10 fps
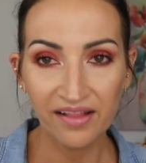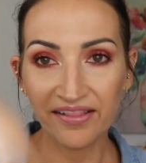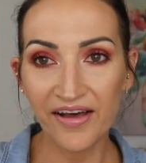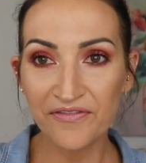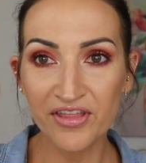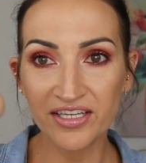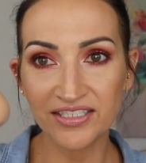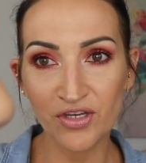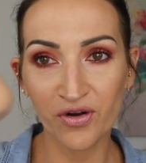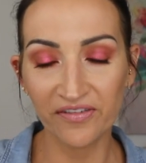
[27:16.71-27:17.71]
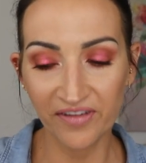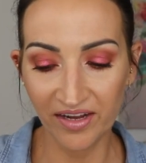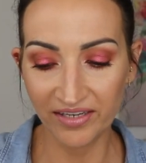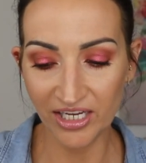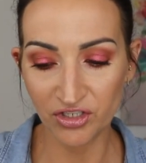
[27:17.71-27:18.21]
Love the Dior
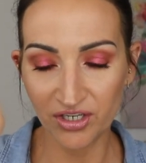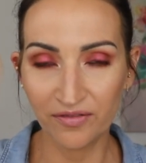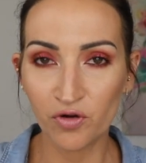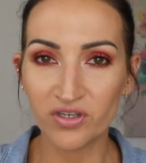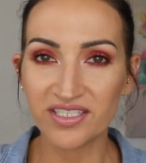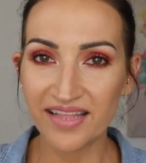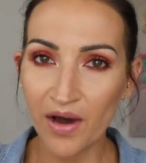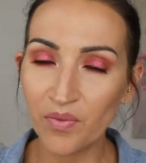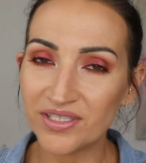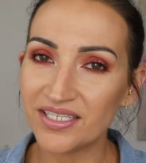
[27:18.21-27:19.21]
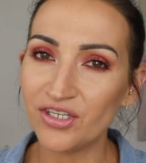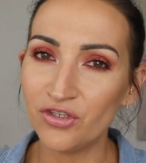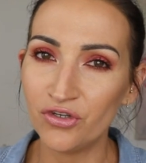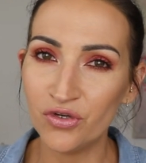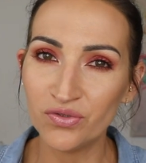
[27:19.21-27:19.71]
foundation. Of course, that
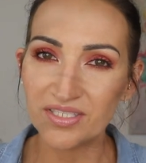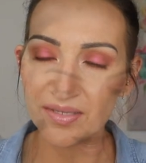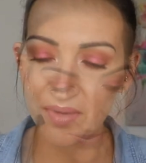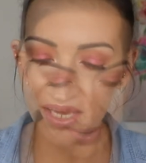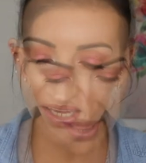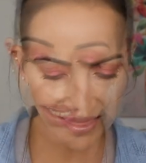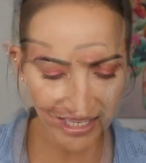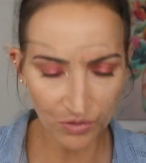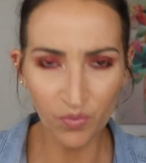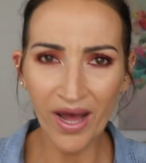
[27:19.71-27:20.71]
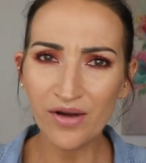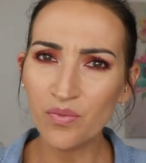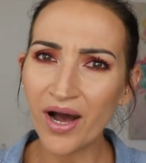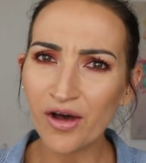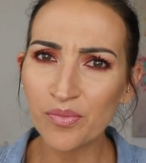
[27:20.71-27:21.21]
wasn't new to me. This Wet n
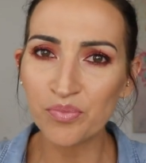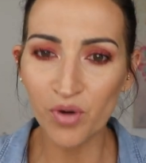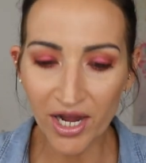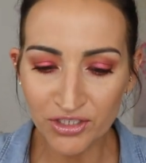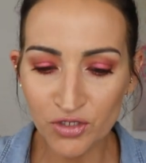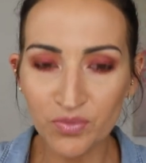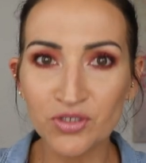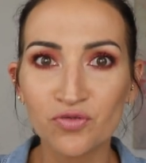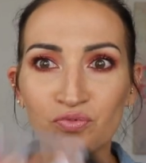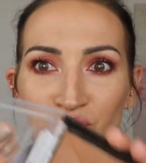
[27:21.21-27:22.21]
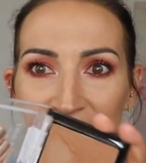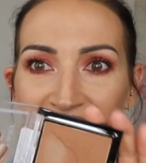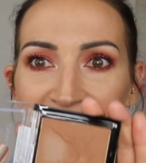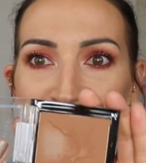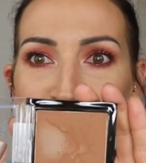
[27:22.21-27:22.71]
Wild bronzer was
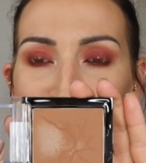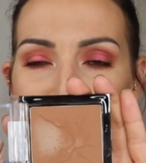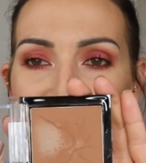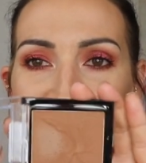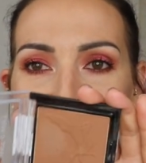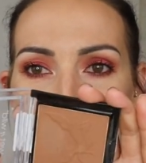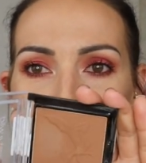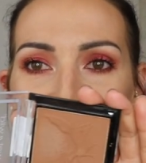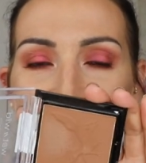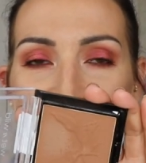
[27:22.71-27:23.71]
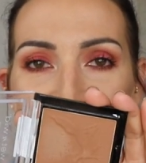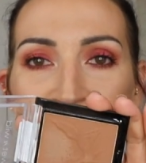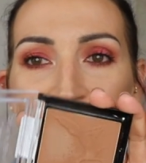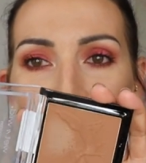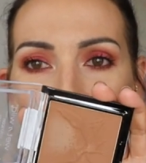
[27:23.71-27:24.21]
really, really good
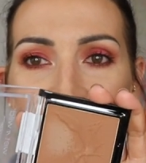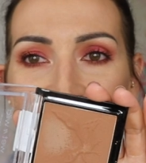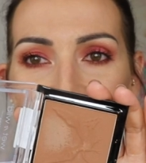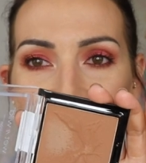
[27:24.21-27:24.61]
if you like